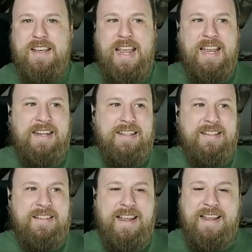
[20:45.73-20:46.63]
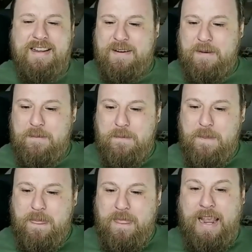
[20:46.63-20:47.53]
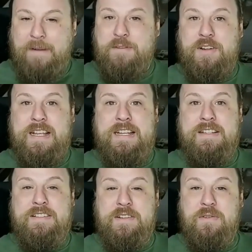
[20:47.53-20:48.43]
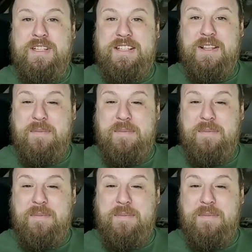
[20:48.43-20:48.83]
alien tech after insulting the